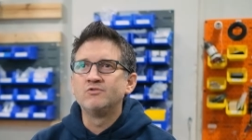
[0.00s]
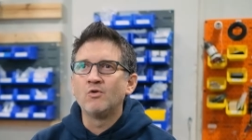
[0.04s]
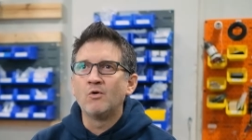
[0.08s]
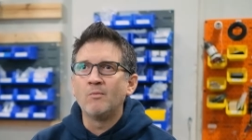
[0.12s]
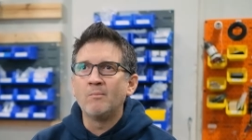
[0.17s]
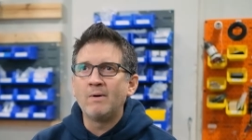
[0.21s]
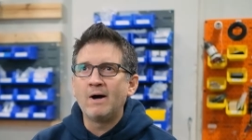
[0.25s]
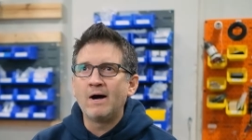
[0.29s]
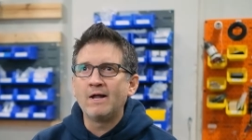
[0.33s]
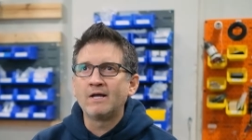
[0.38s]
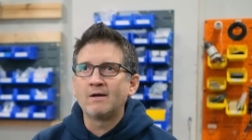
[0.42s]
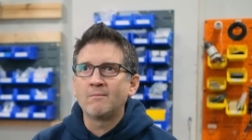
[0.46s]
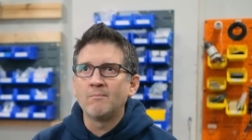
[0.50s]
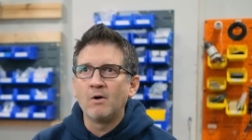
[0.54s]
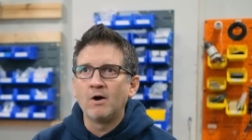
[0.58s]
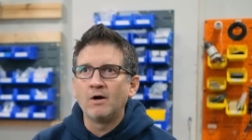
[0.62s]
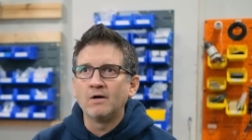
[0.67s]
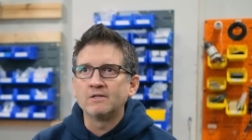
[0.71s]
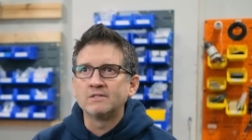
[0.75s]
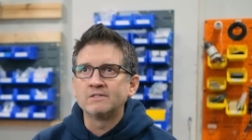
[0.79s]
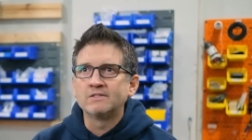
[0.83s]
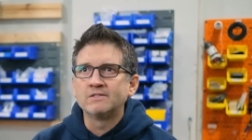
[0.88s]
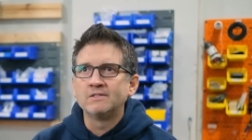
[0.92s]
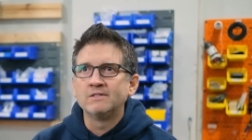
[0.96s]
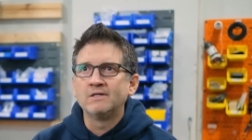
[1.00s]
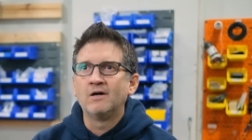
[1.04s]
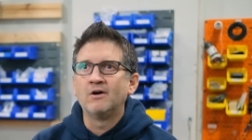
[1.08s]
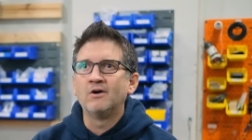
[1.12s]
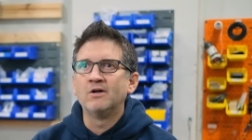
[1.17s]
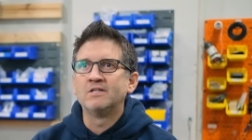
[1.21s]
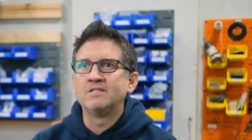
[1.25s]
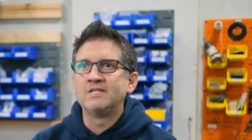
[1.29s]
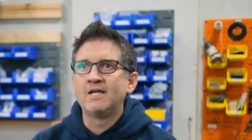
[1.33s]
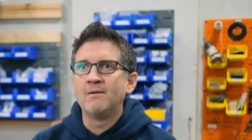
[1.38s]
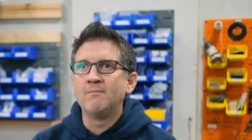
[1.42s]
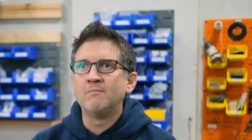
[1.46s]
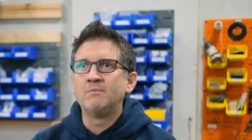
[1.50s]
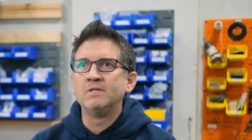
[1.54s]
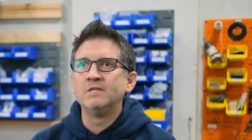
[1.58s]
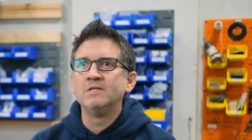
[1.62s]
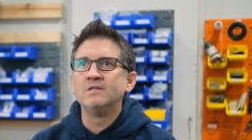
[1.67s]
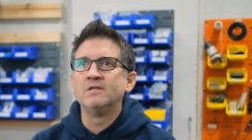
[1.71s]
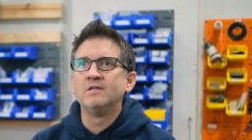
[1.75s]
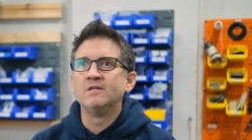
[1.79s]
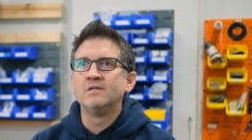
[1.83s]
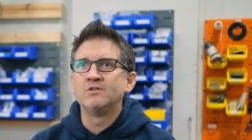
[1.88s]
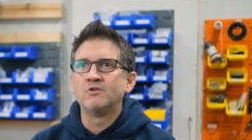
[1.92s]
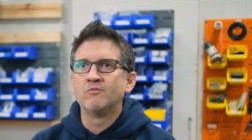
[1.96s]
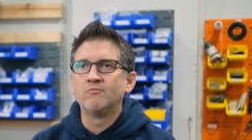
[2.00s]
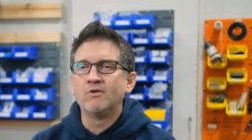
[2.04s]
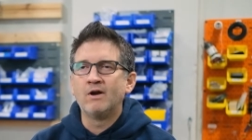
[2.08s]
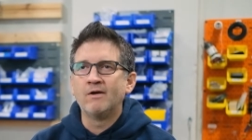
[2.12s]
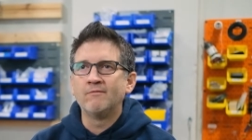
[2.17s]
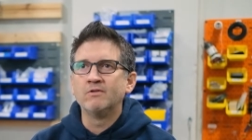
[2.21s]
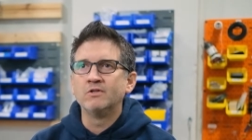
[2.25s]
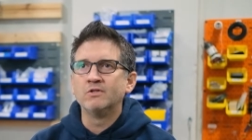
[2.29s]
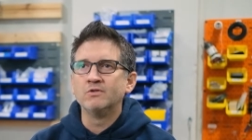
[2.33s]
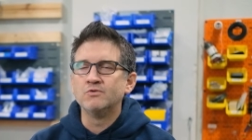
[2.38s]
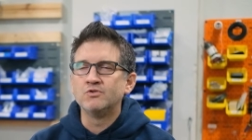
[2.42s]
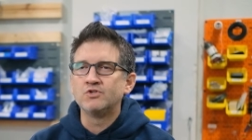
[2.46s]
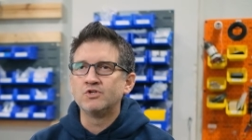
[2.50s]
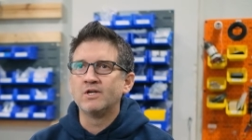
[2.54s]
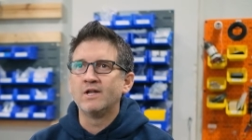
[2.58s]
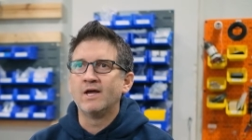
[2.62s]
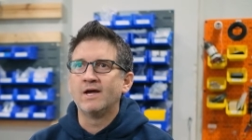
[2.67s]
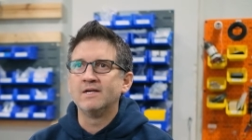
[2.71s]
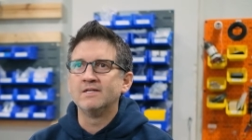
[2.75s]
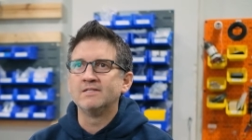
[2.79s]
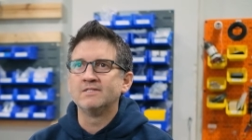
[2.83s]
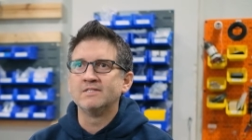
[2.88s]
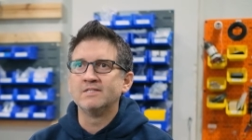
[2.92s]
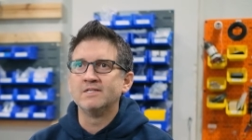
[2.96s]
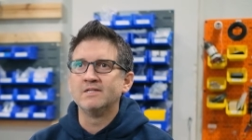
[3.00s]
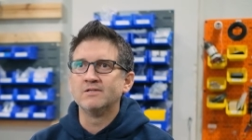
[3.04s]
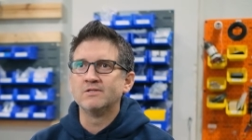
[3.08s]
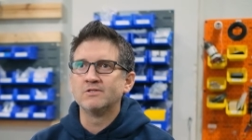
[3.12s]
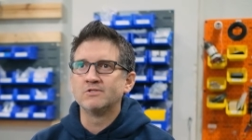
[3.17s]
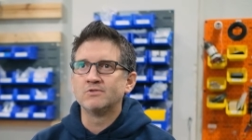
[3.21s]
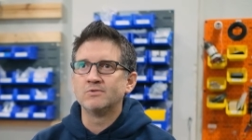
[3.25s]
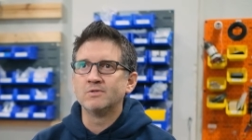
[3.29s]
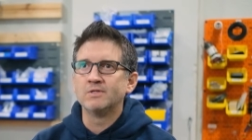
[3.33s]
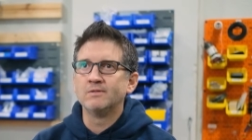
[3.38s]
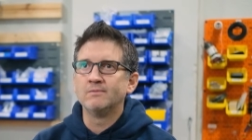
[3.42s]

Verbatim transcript: robotic marks are attempting to revolutionize the industry,